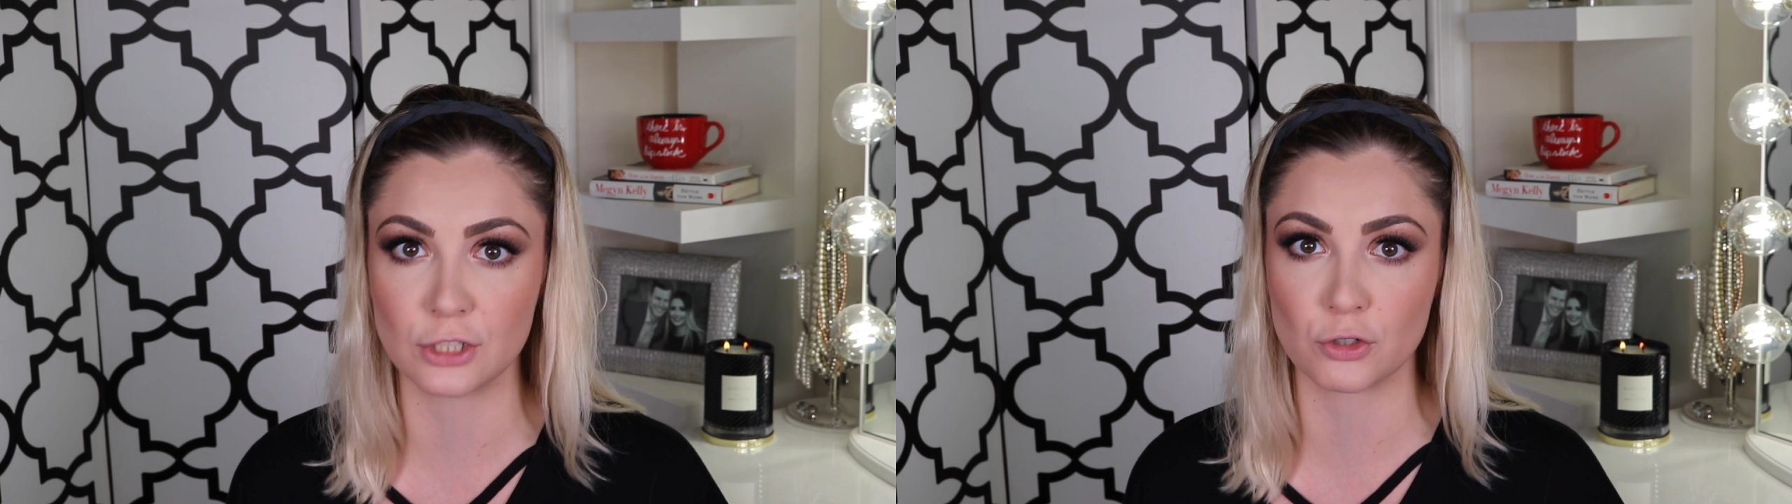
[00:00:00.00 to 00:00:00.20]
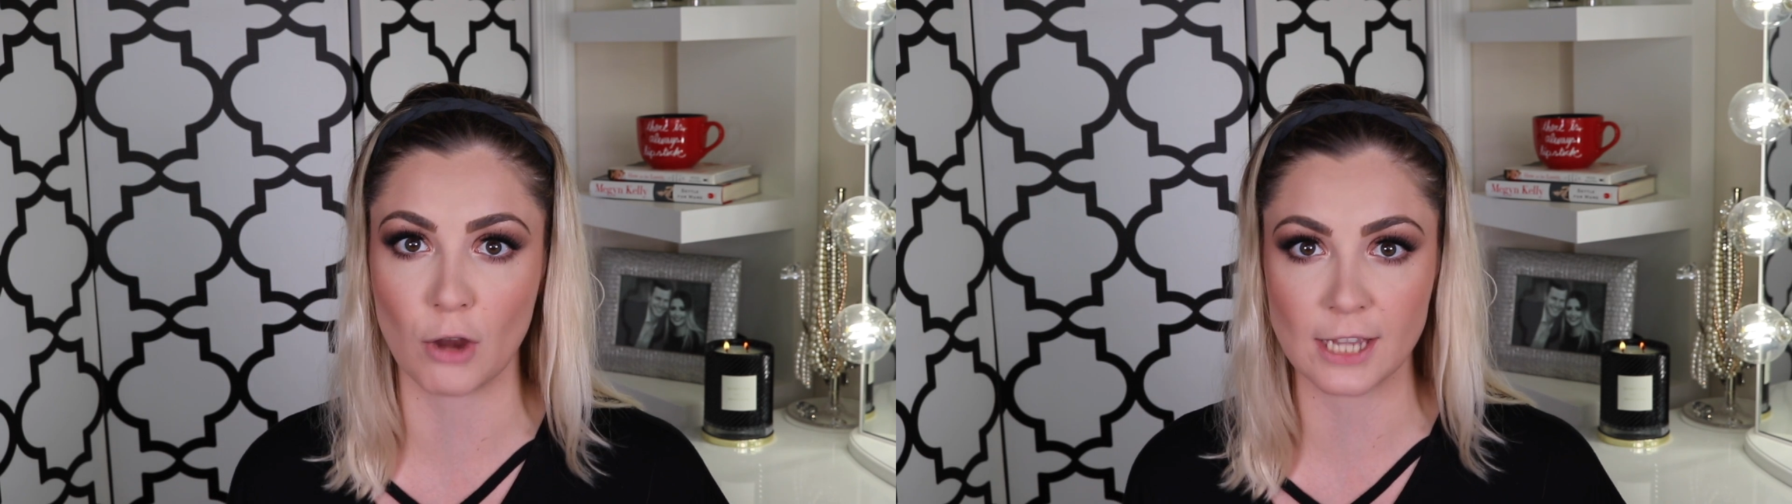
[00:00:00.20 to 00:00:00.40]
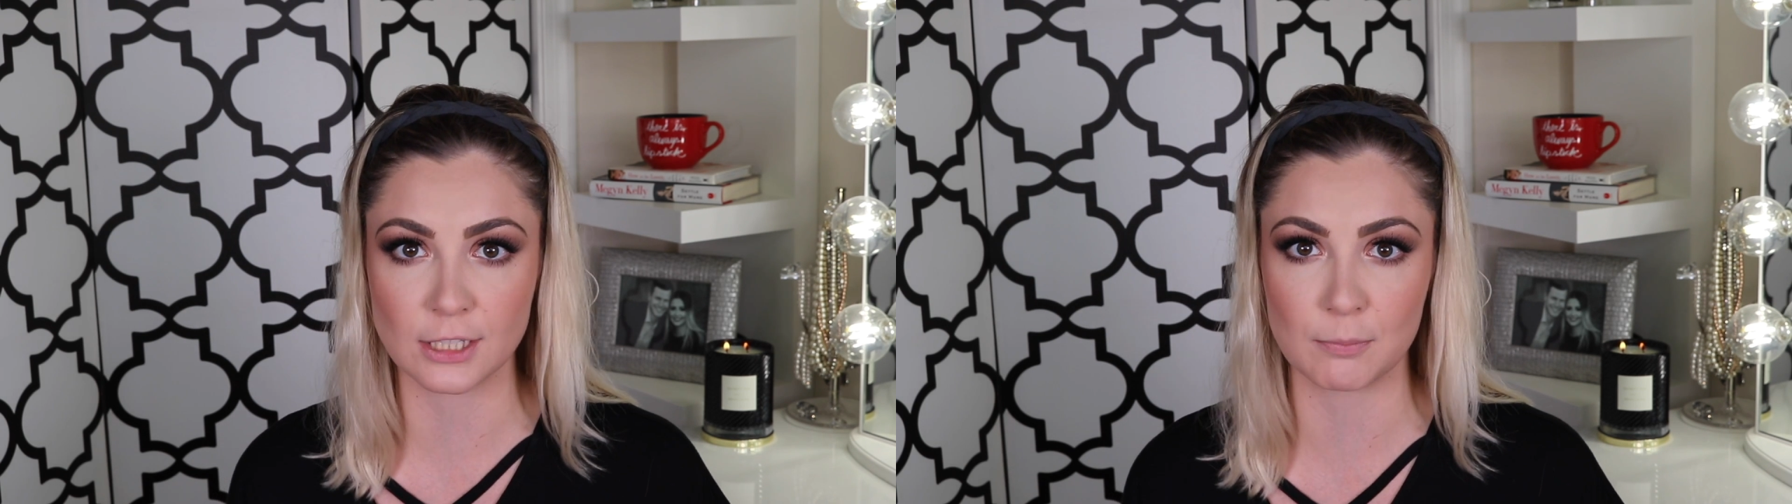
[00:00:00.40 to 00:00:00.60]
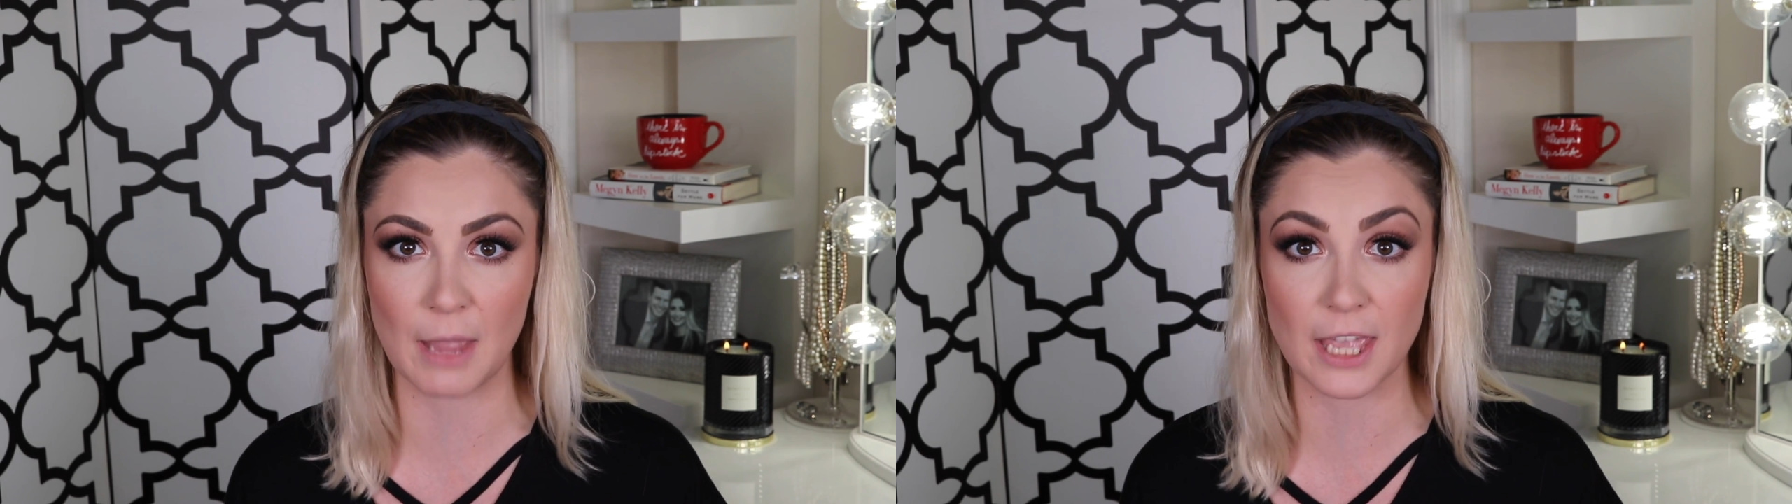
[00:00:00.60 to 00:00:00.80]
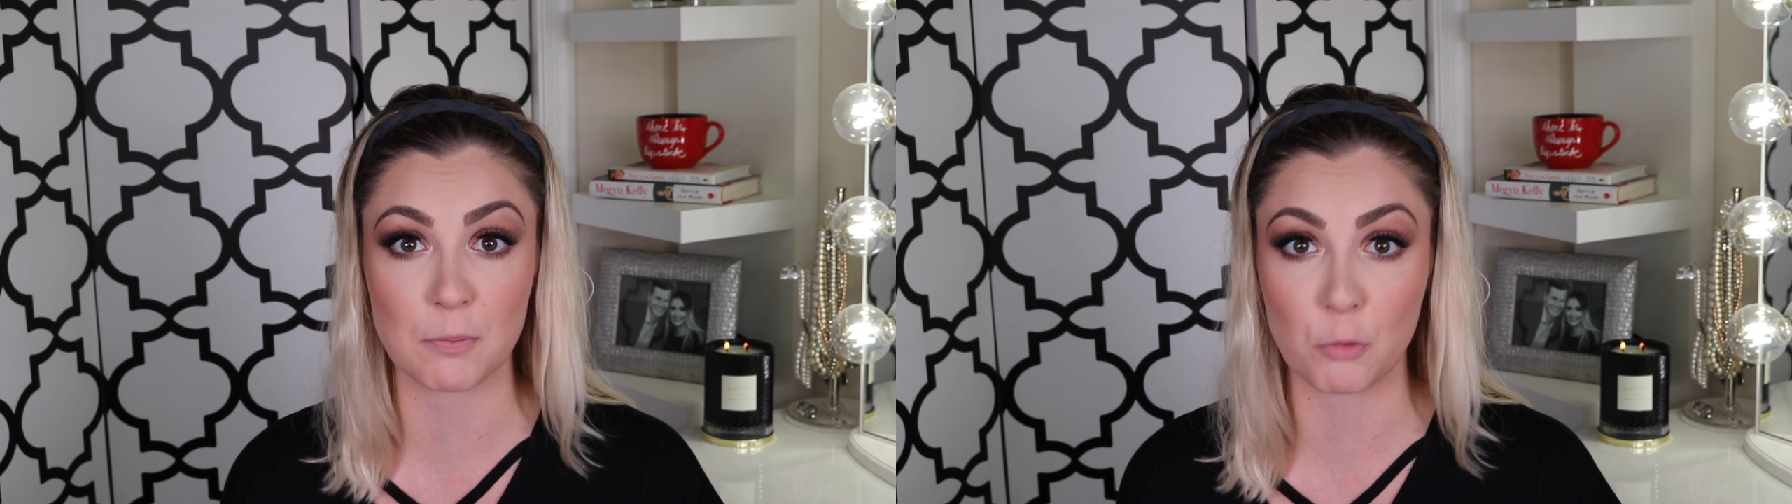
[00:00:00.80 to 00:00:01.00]
try to
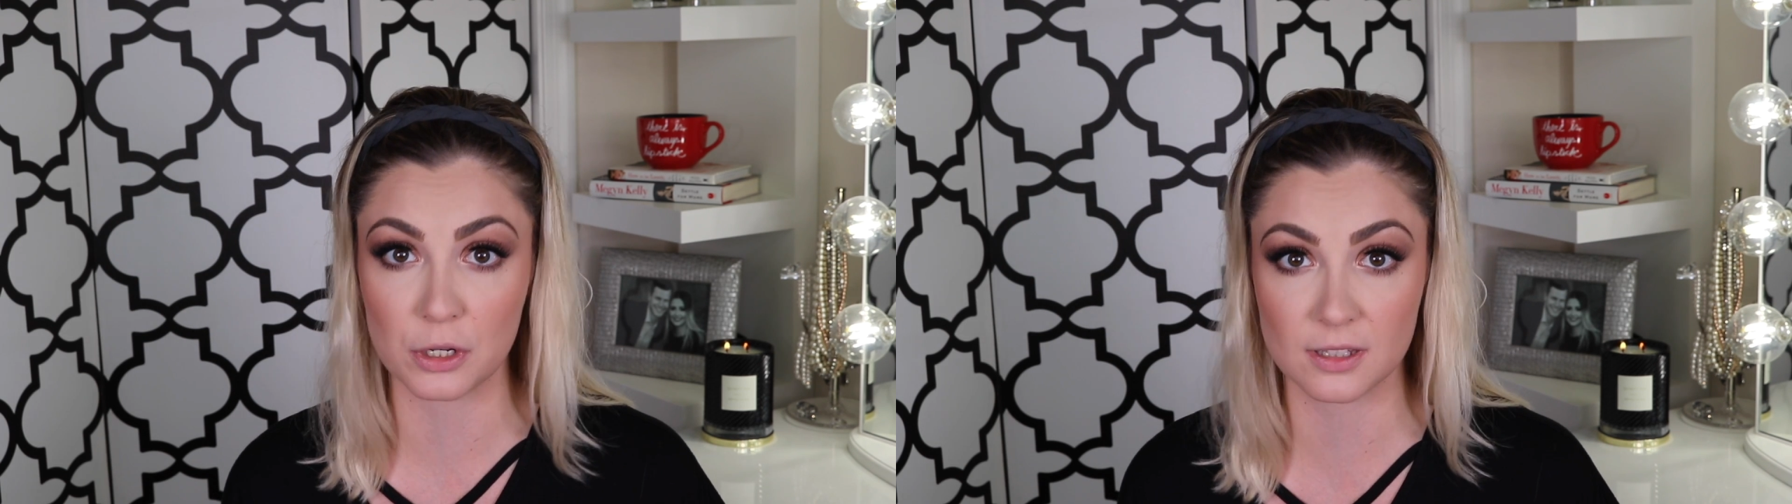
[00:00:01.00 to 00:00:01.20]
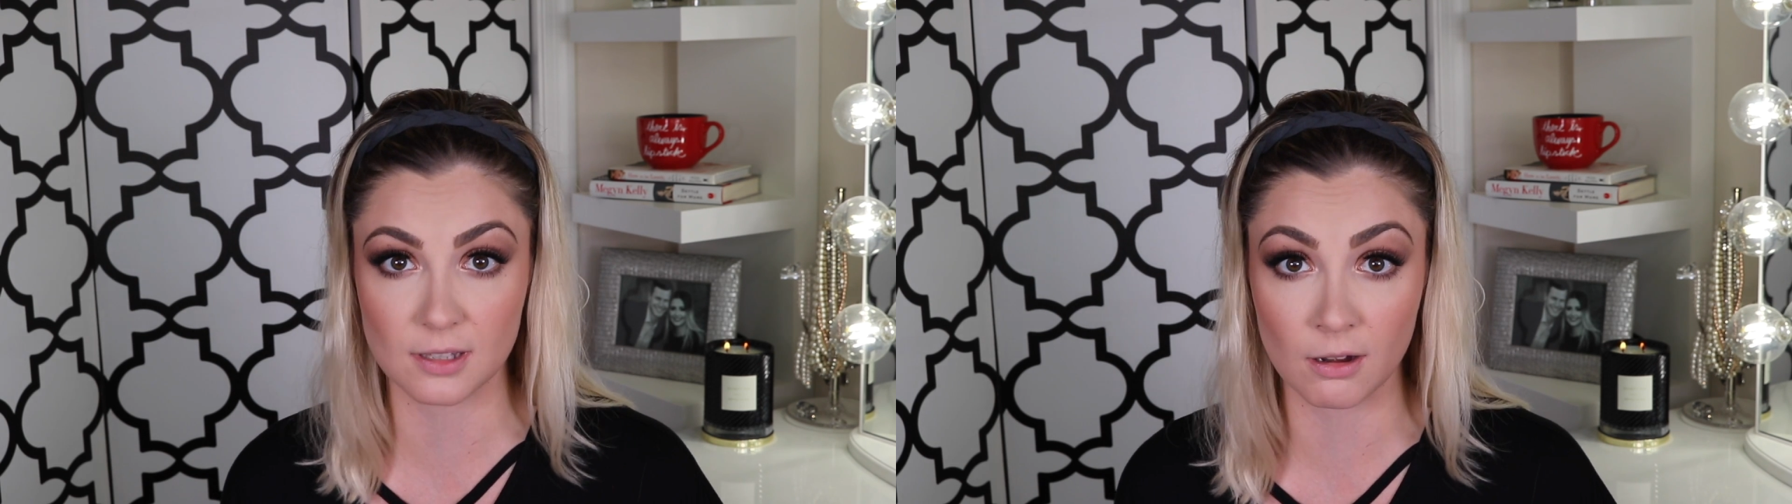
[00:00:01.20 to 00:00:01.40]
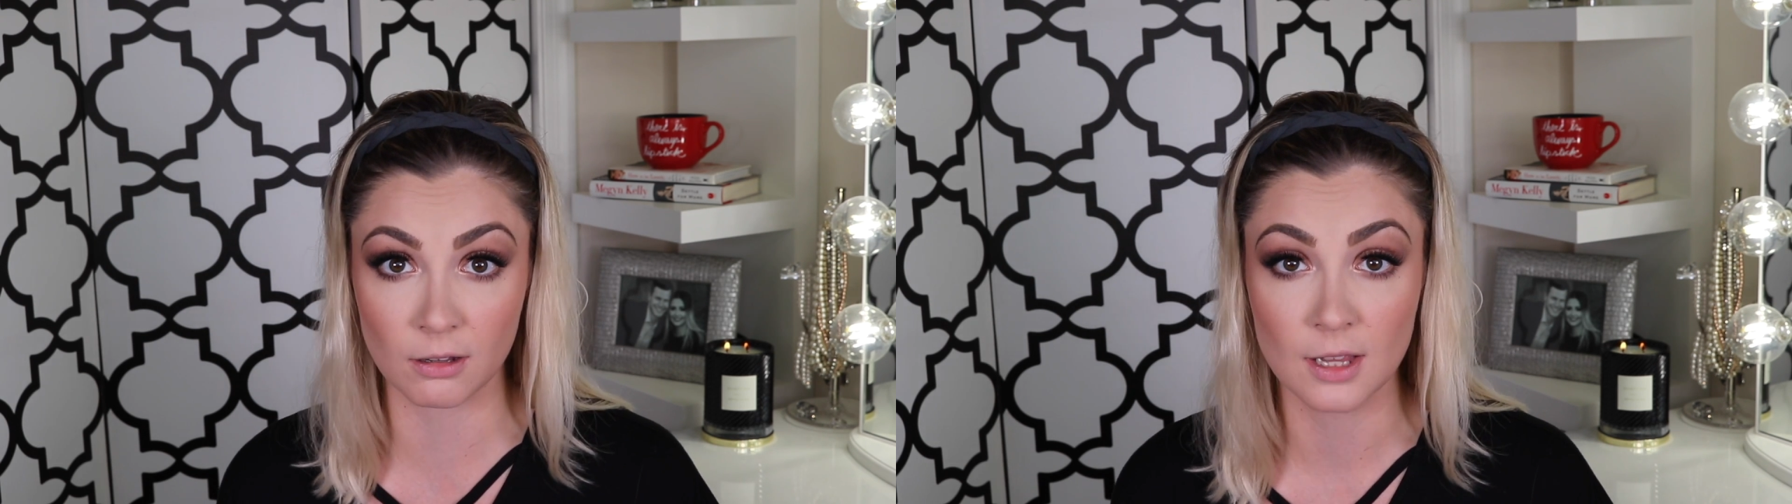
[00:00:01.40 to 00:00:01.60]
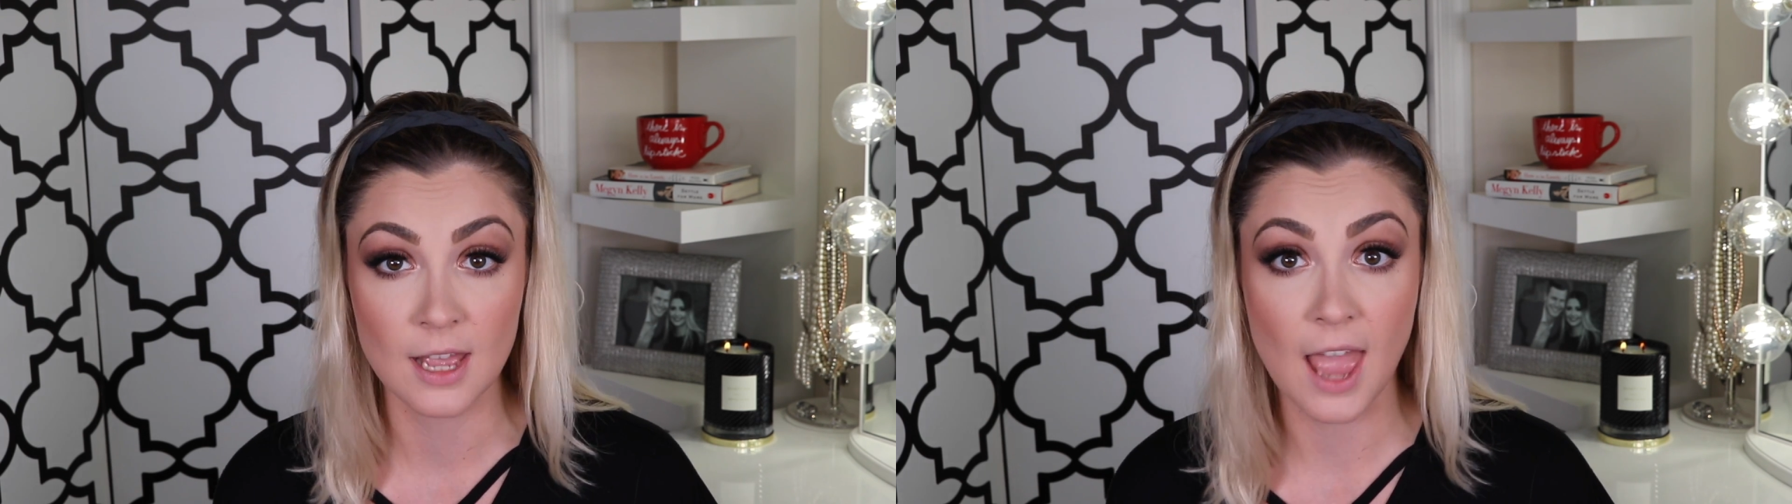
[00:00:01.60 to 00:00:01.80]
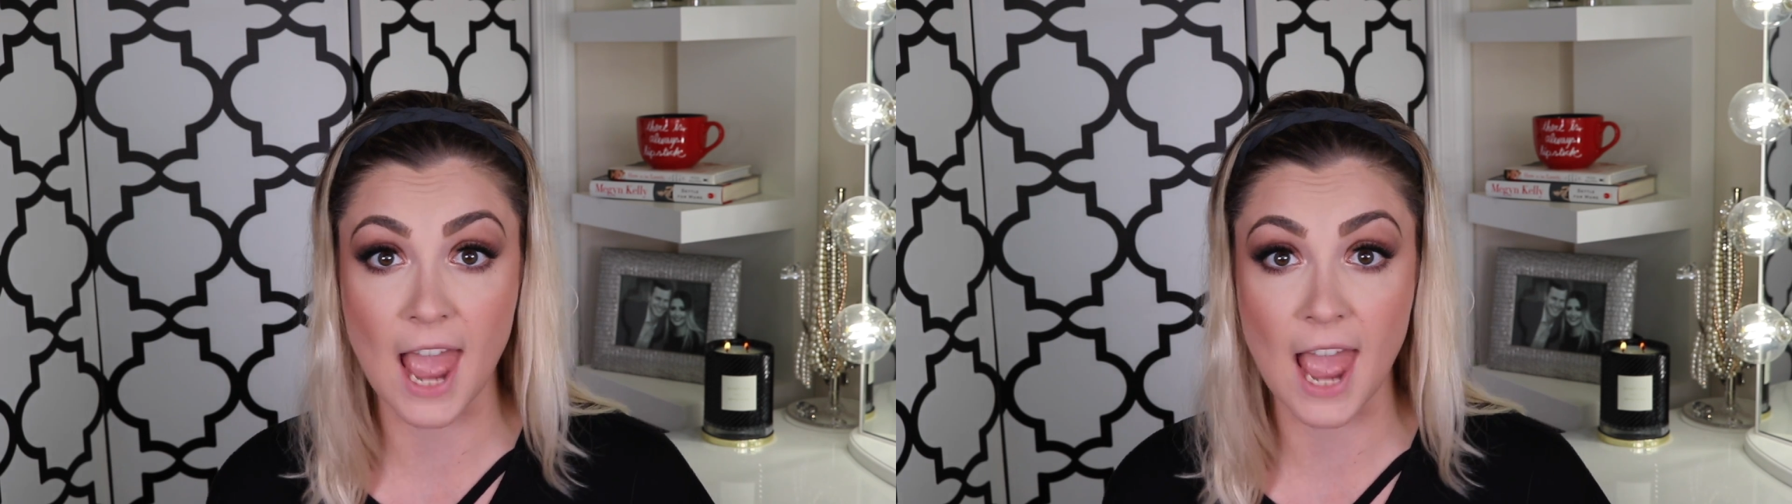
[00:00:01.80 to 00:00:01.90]
make it more subtle